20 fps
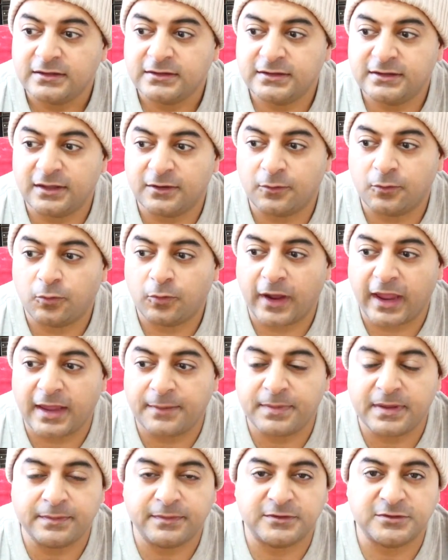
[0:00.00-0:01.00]
the
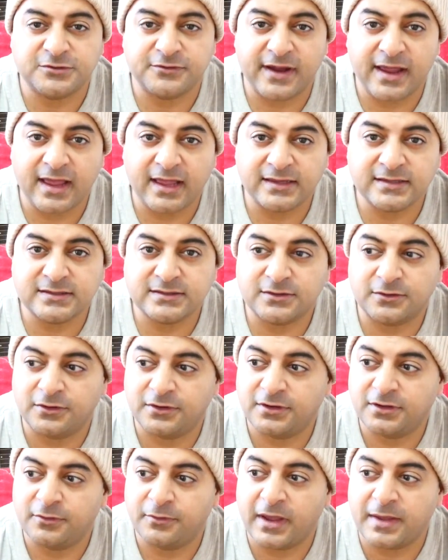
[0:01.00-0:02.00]
way people dress,
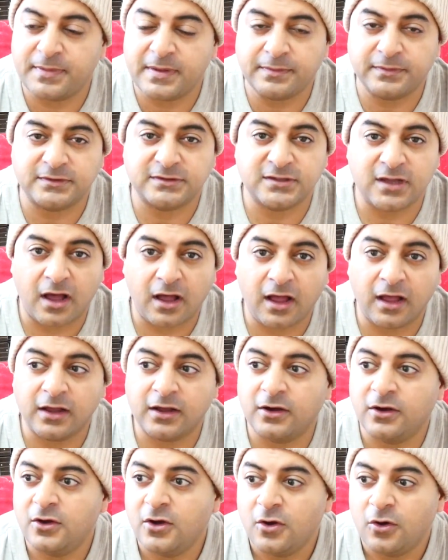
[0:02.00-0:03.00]
or the way people
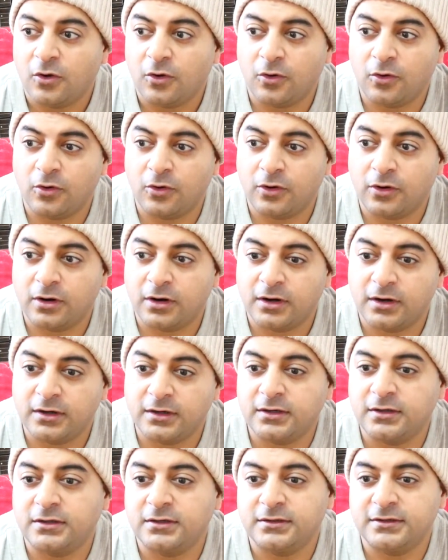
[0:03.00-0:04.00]
talk,
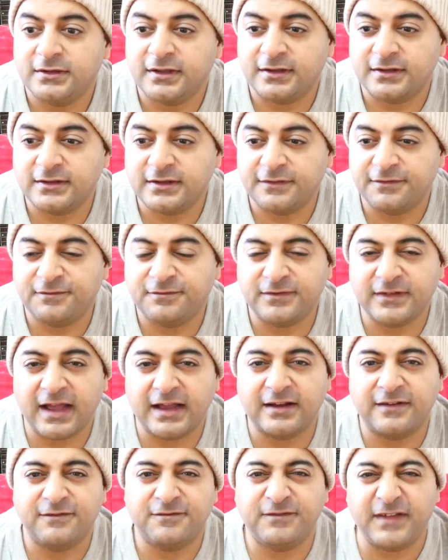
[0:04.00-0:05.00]
or the
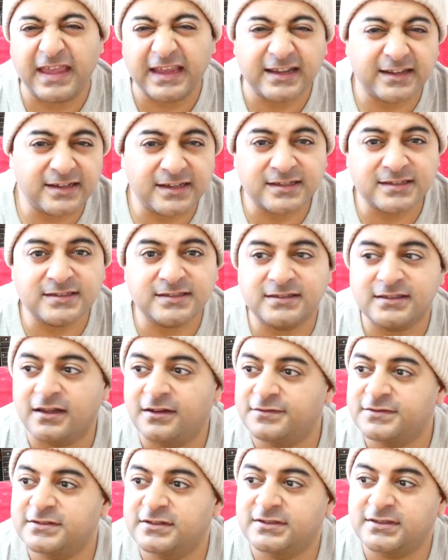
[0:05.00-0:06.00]
kind of fakeness
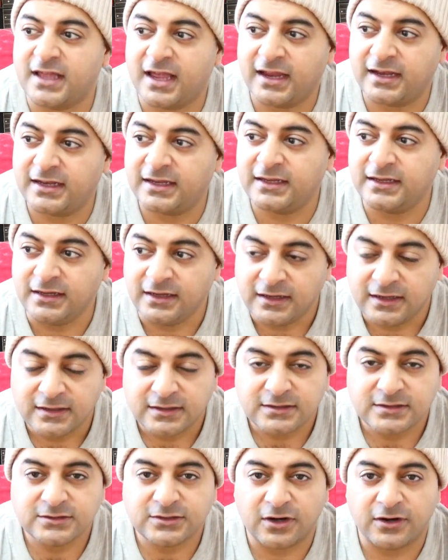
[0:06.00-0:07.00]
of society
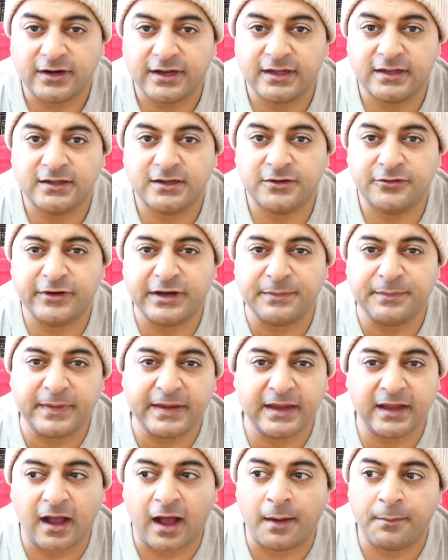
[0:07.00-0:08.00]
started
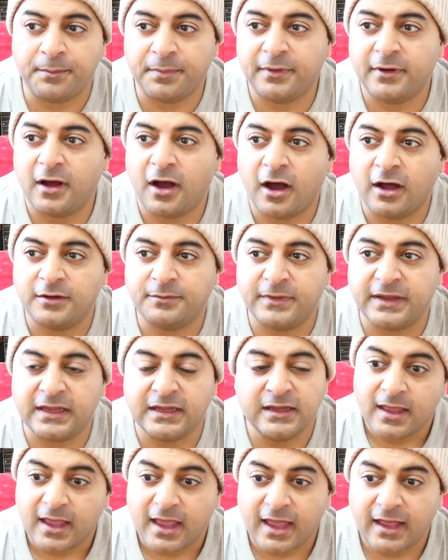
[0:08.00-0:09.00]
creeping up on
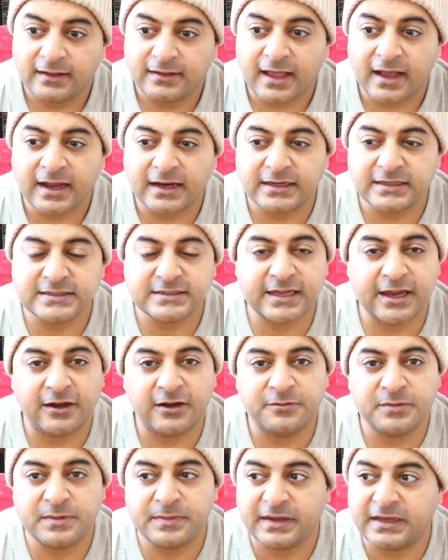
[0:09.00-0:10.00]
me. And that kind of
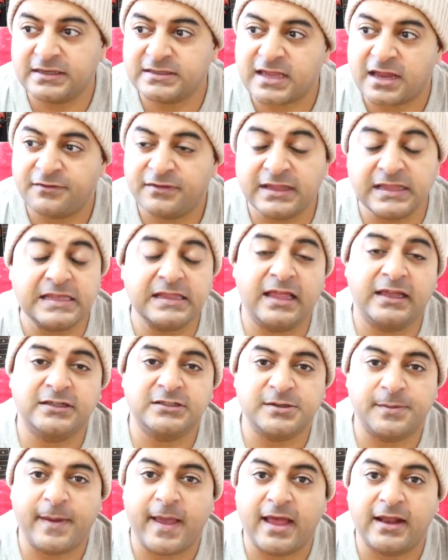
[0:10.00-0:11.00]
scared me because I really
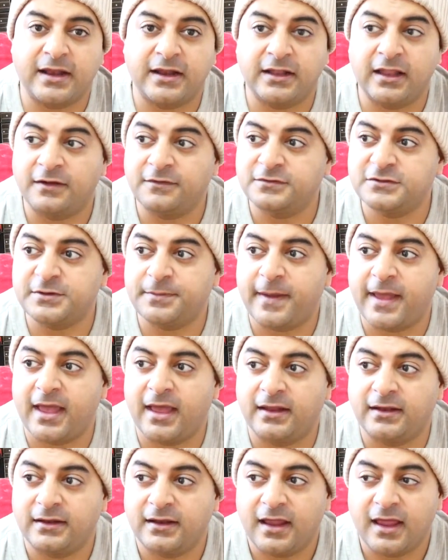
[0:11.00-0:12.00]
like Japan, I love
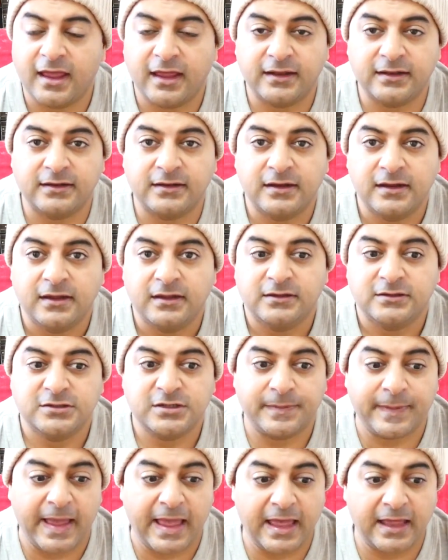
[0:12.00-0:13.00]
Japan, and
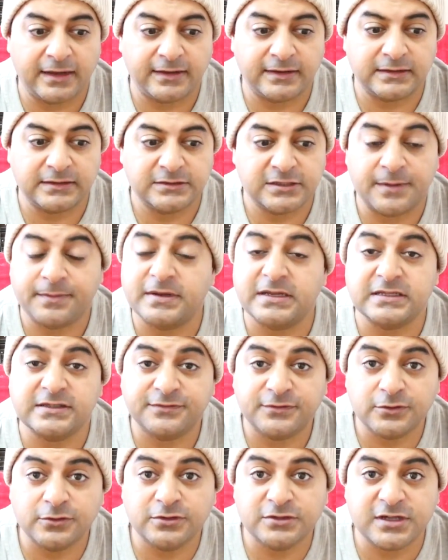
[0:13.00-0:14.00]
Japanese
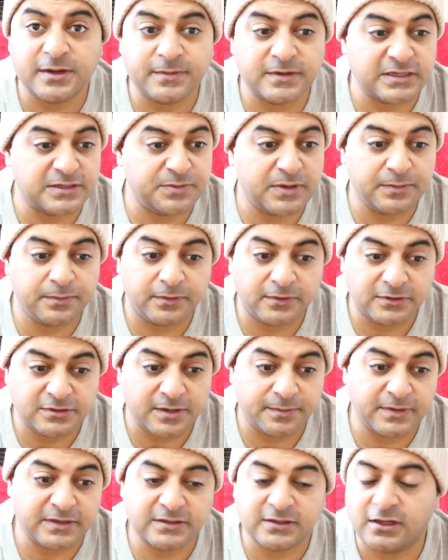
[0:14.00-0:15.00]
food, Japanese people,
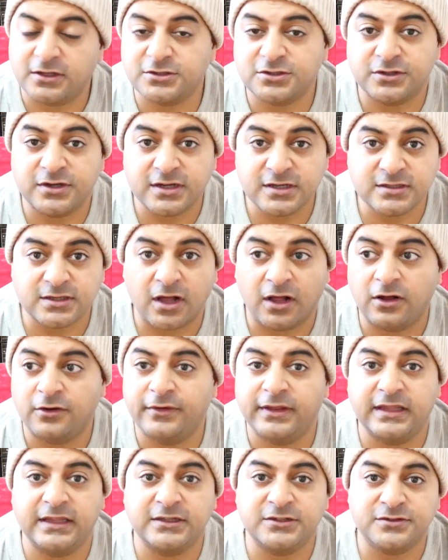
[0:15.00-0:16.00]
Japanese culture is all
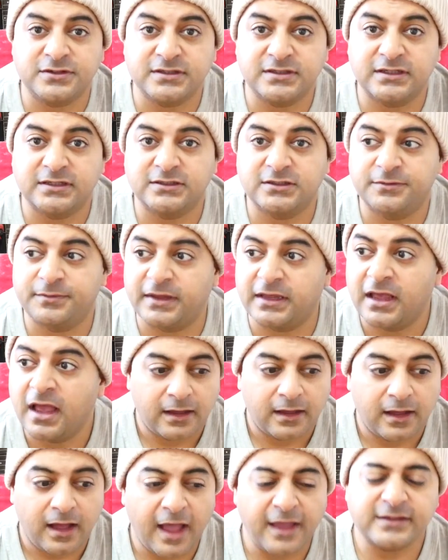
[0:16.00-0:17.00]
really interesting to me.
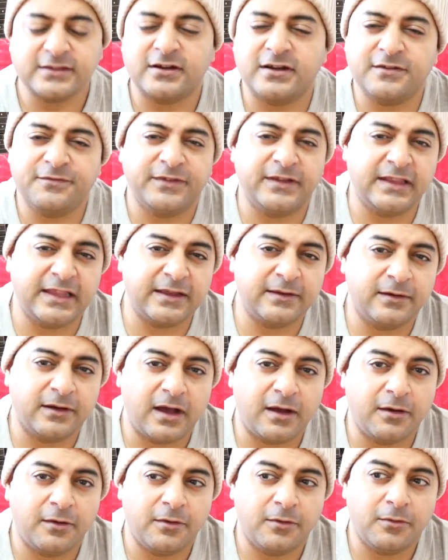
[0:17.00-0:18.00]
I started
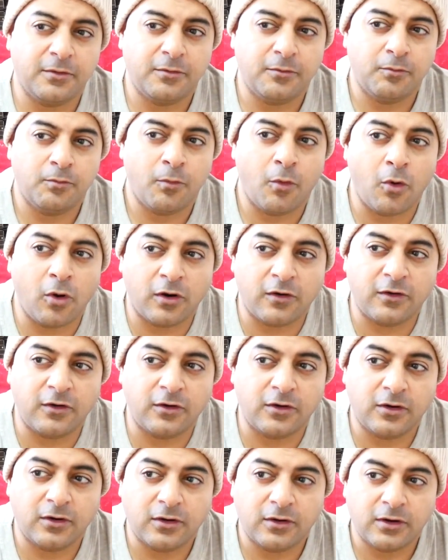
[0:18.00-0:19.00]
feeling
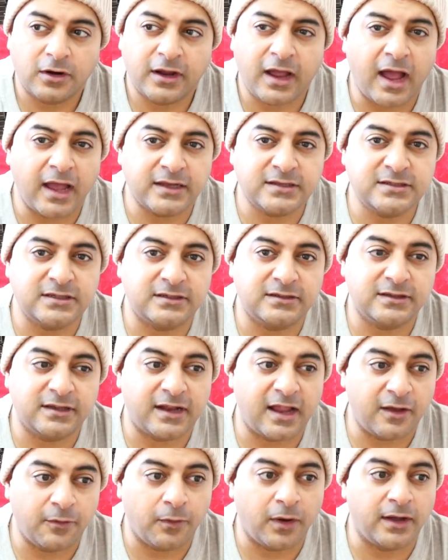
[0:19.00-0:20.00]
more gaijin than
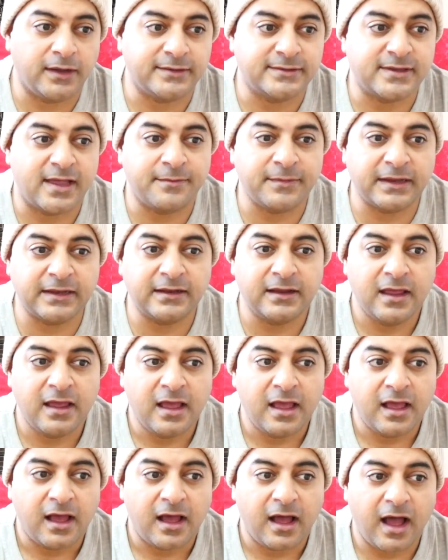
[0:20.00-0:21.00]
I was. I mean,
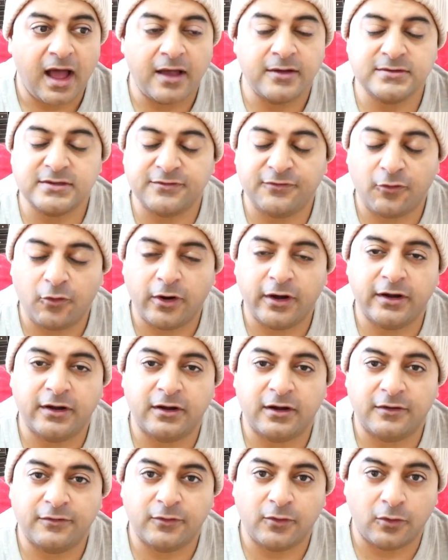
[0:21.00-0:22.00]
I was a
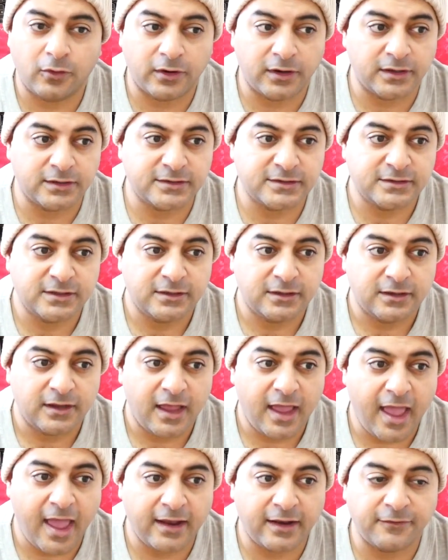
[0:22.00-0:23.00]
foreigner, of course,
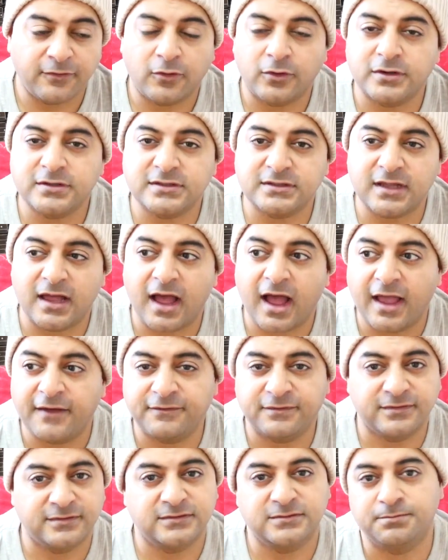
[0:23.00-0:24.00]
and of course
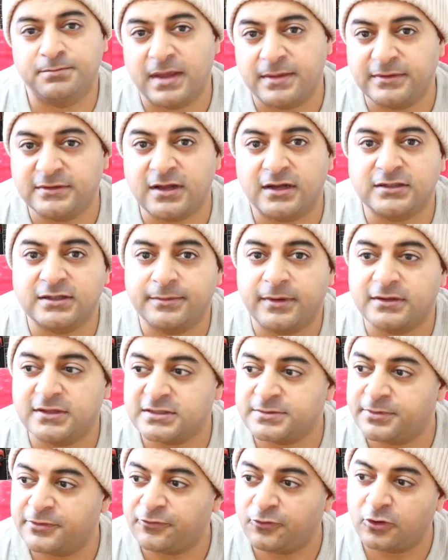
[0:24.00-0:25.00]
I've maybe talked about
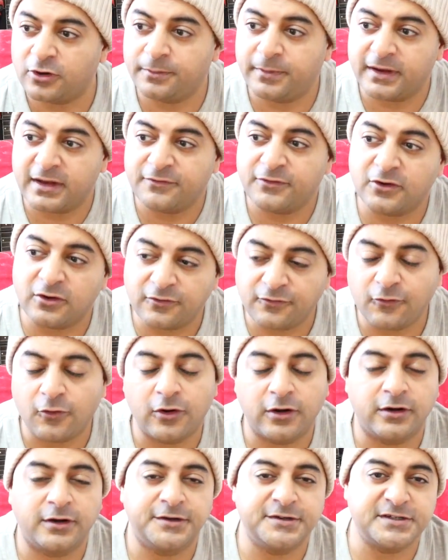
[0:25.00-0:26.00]
this before, but if you're a
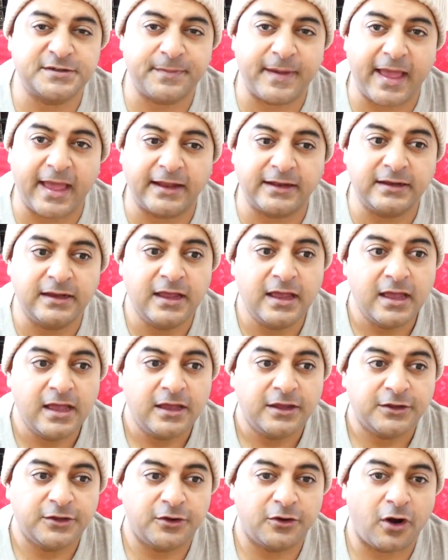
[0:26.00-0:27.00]
foreigner in Japan,
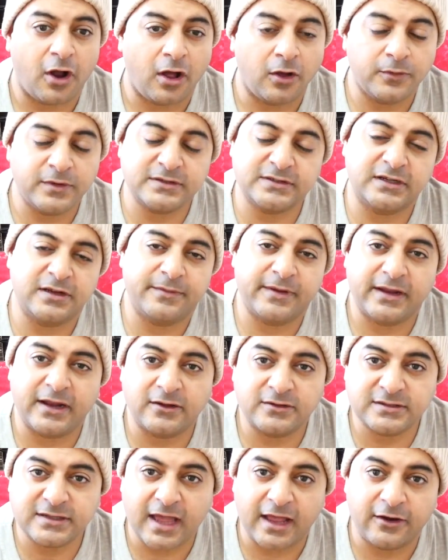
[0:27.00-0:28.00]
you're always going to be an
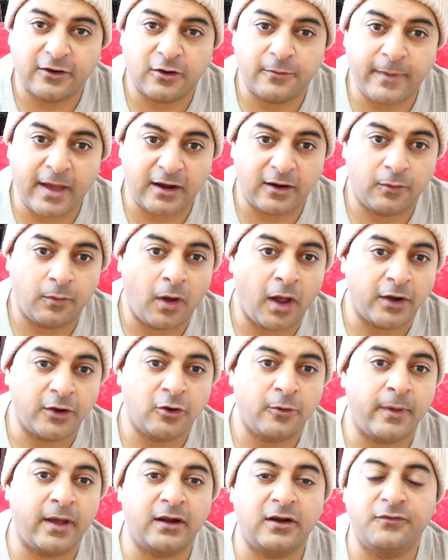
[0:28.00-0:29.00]
outsider no matter what.
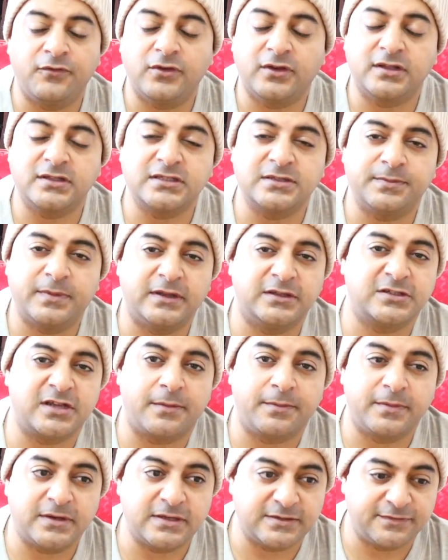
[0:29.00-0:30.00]
No matter if you can speak
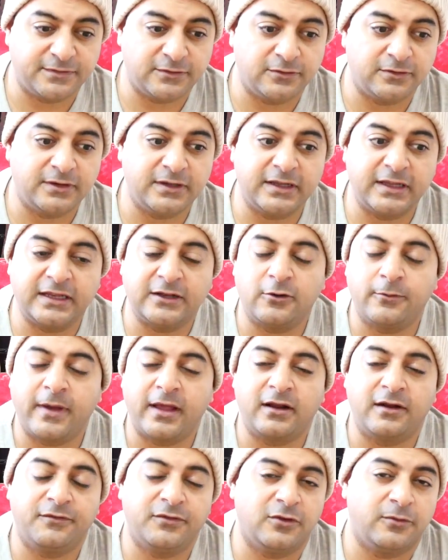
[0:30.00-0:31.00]
Japanese fluently, no
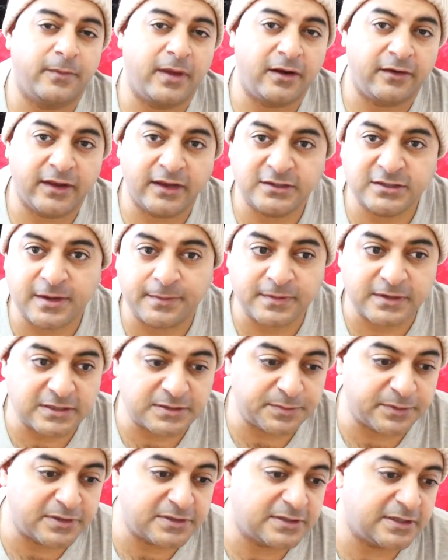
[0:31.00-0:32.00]
matter if you marry a Japanese
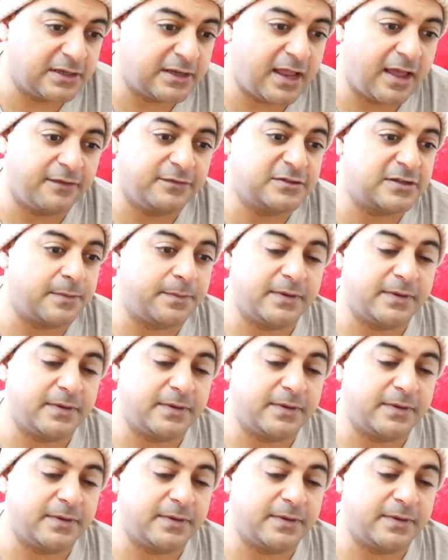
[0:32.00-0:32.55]
person, have